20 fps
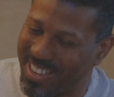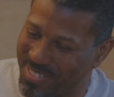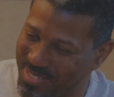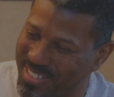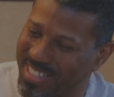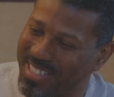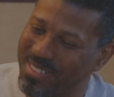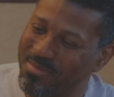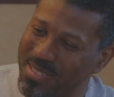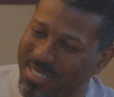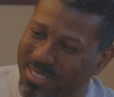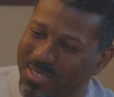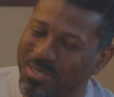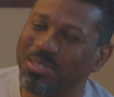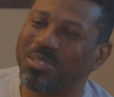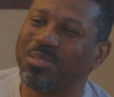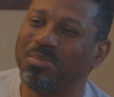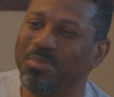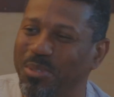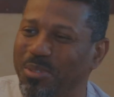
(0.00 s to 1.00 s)
Everything's been
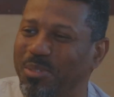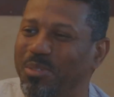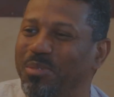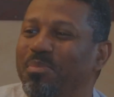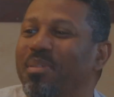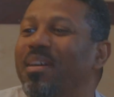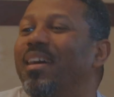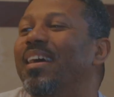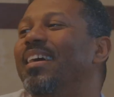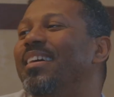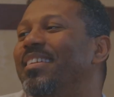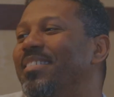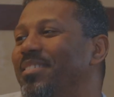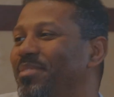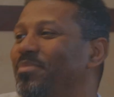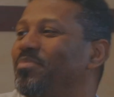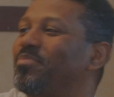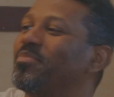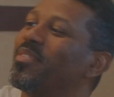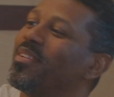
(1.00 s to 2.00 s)
so smooth. But
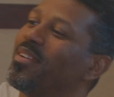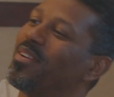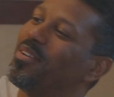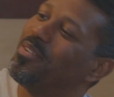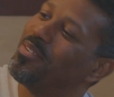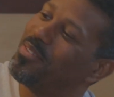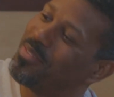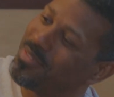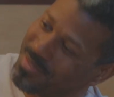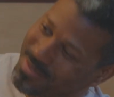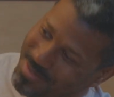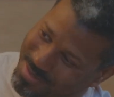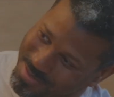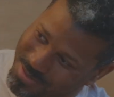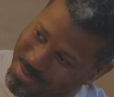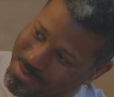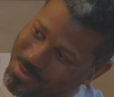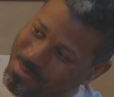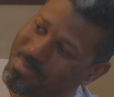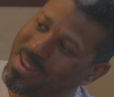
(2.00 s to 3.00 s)

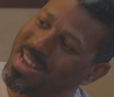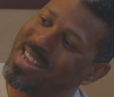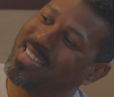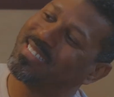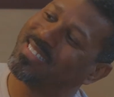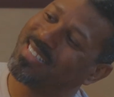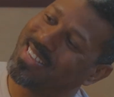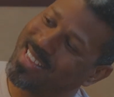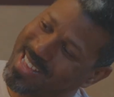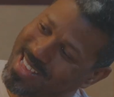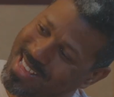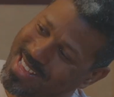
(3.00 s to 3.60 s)
on my side,